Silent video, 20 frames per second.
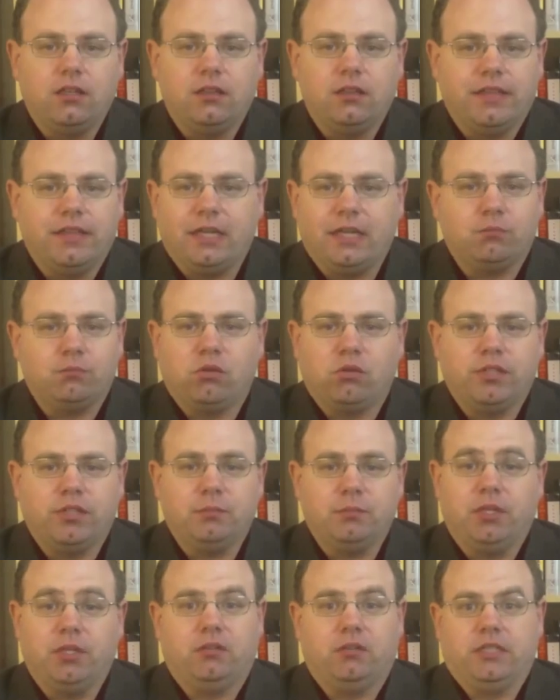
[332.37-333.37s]
that
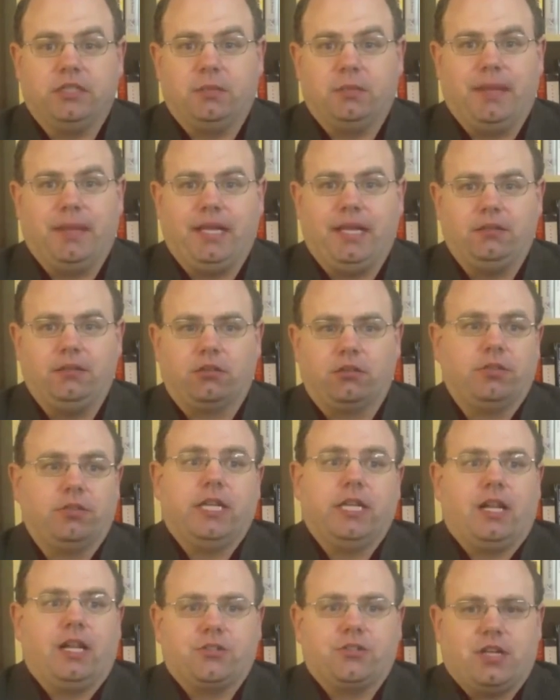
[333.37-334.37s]
employee might only get paid $3
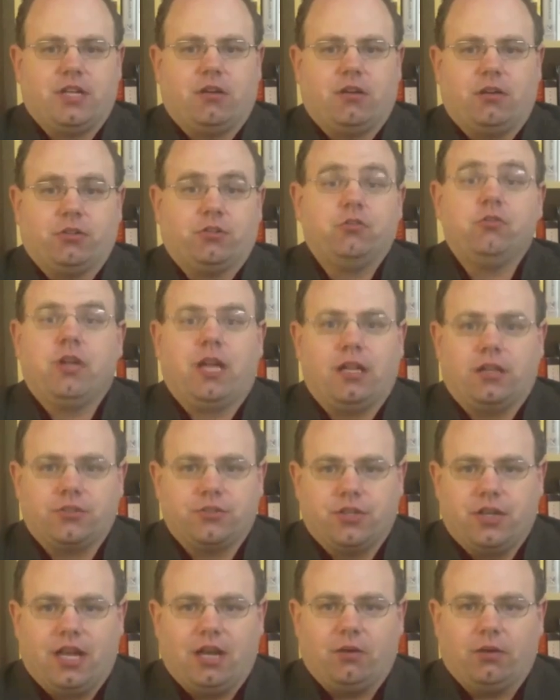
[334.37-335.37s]
an hour, $2
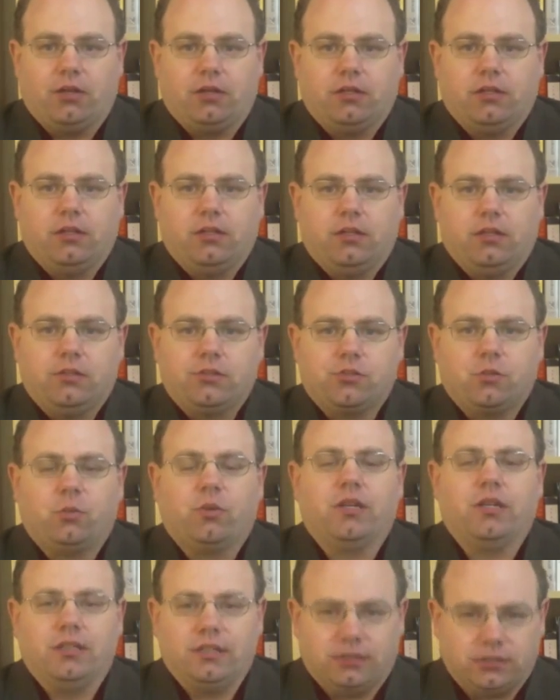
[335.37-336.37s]
an hour. So
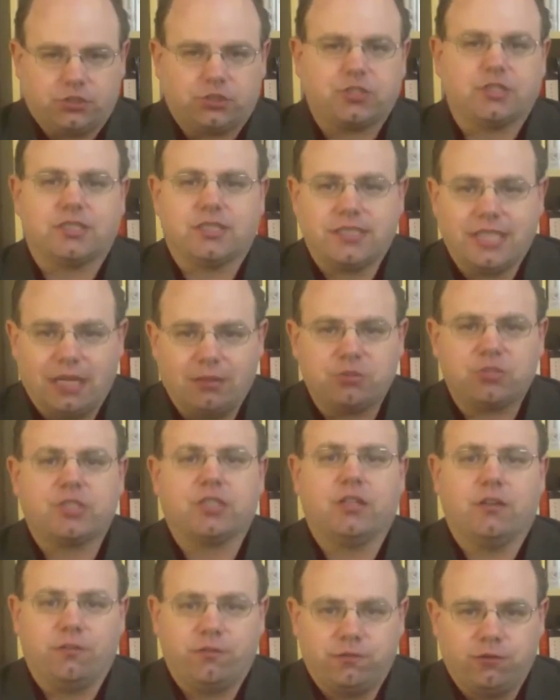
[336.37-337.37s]
we're just
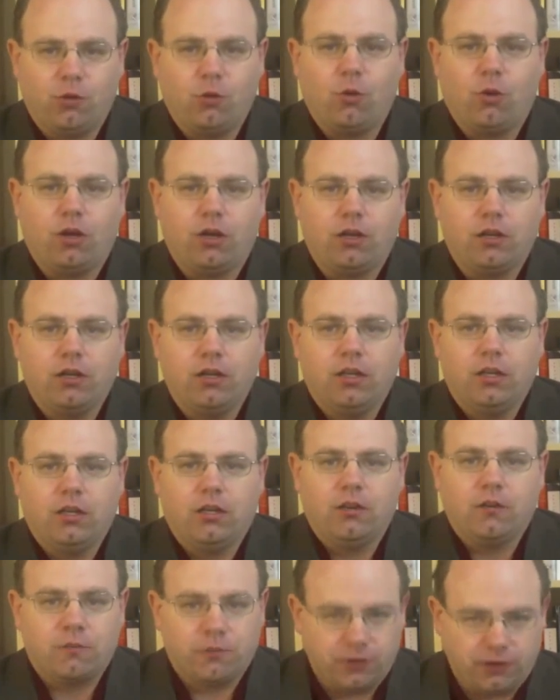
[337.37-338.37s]
establishing a floor
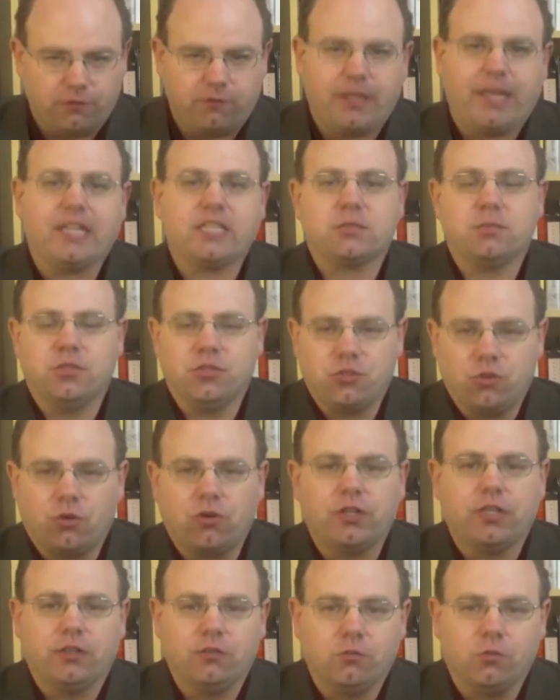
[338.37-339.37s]
for the vast
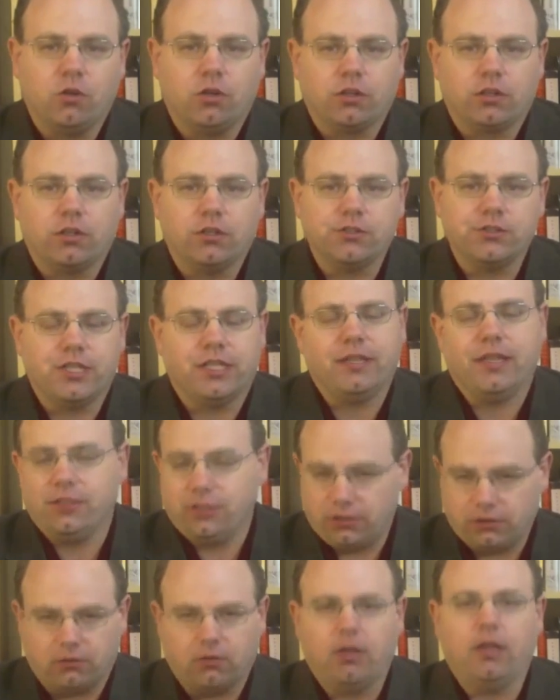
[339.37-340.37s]
majority of workers, and then
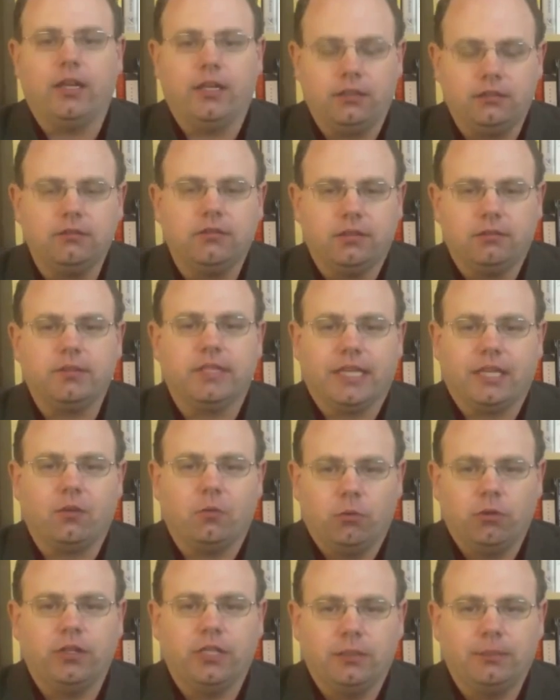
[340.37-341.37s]
you're right, then we got
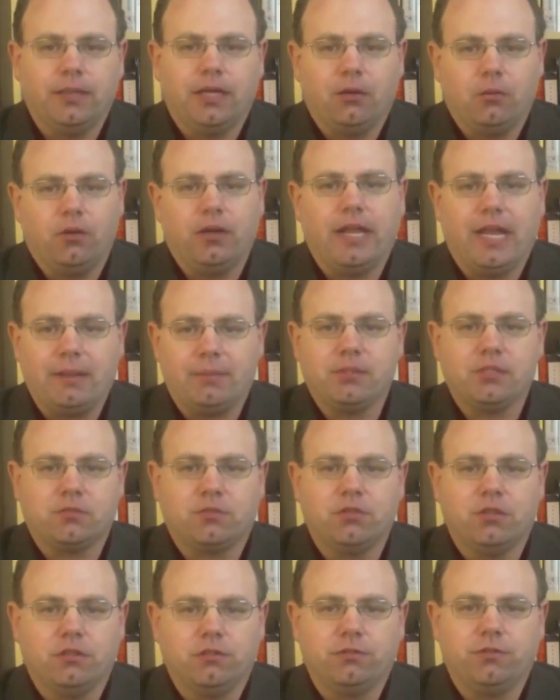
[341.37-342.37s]
to worry about what happens
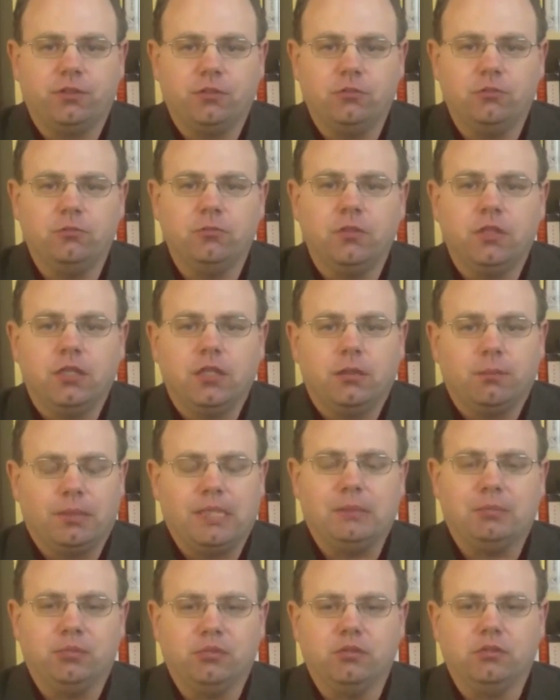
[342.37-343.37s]
for the few
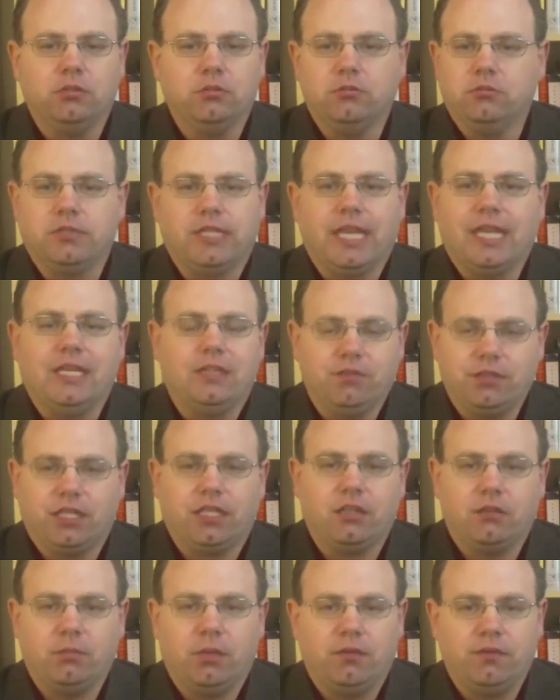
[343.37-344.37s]
people who can't even
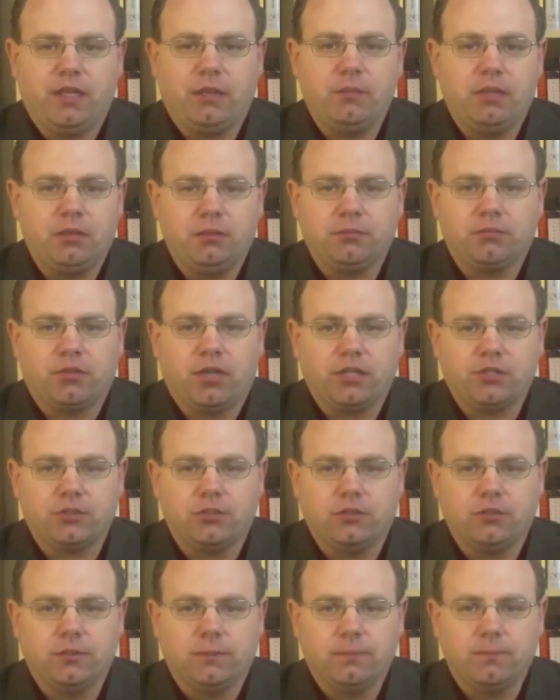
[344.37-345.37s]
get above that minimum threshold.